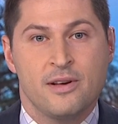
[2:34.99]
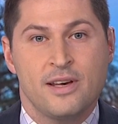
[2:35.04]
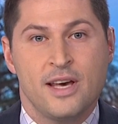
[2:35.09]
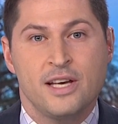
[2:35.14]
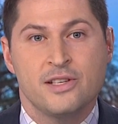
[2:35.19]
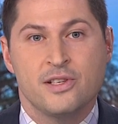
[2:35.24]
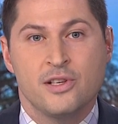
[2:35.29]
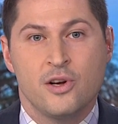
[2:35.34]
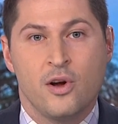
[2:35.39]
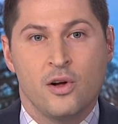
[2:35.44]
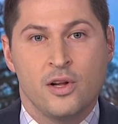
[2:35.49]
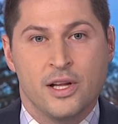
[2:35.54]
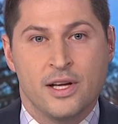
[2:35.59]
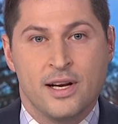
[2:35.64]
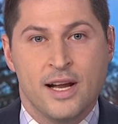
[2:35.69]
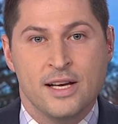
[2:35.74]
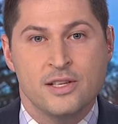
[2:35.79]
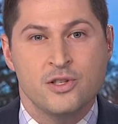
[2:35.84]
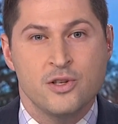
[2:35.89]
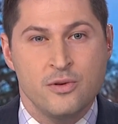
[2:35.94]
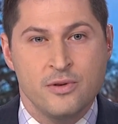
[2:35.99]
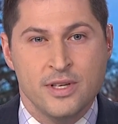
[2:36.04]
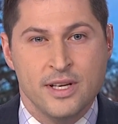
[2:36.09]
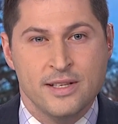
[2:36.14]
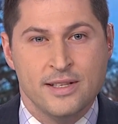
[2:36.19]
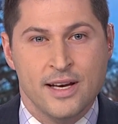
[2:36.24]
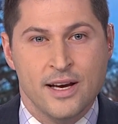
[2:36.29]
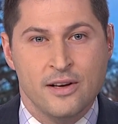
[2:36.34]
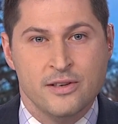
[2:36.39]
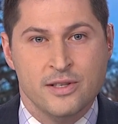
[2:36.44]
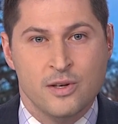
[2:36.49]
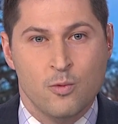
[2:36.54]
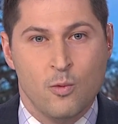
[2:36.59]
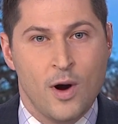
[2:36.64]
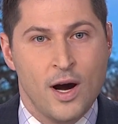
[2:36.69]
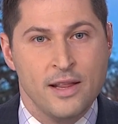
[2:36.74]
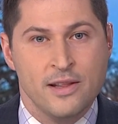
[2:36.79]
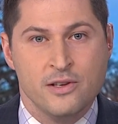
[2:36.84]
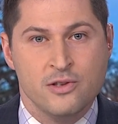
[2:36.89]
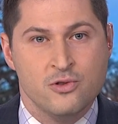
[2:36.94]
Casey Nolan has new details on
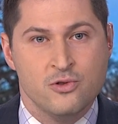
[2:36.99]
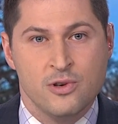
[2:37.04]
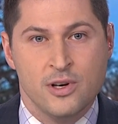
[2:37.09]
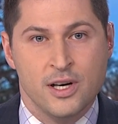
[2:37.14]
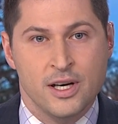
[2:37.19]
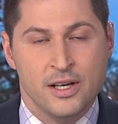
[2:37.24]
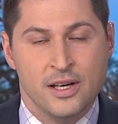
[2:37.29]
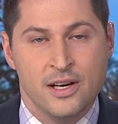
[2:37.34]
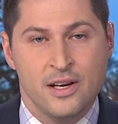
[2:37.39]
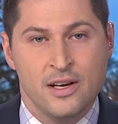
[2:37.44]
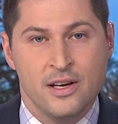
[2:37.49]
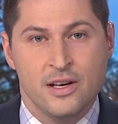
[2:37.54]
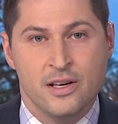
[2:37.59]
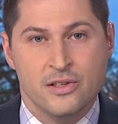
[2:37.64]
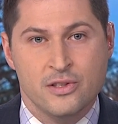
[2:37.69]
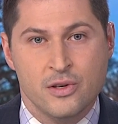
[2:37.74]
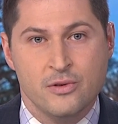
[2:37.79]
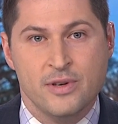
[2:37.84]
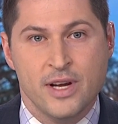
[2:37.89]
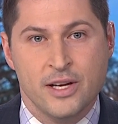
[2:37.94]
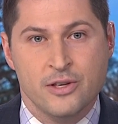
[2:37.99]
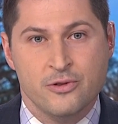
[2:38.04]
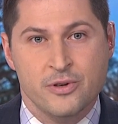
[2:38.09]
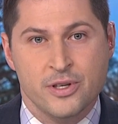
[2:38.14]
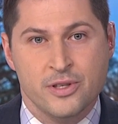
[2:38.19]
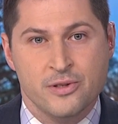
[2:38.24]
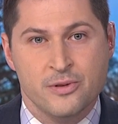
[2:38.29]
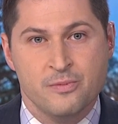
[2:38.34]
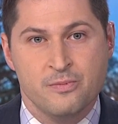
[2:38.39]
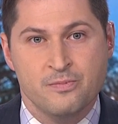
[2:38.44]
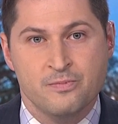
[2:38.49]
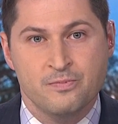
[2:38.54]
why this drug is so dangerous.